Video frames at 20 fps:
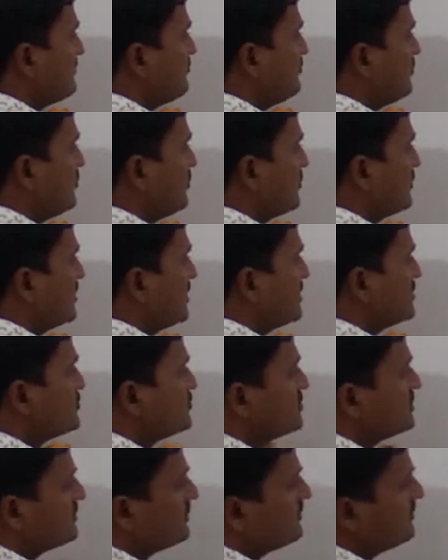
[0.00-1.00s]
more than
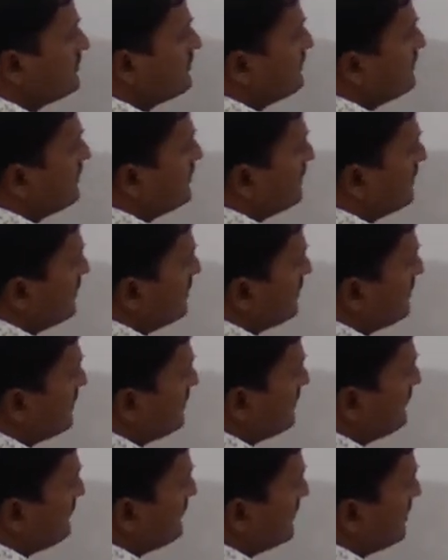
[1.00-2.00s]
0,
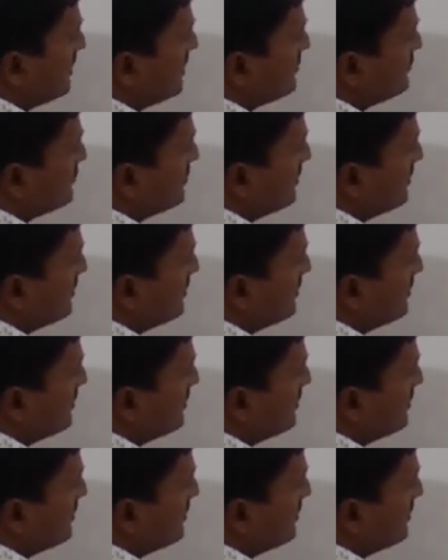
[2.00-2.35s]
f dash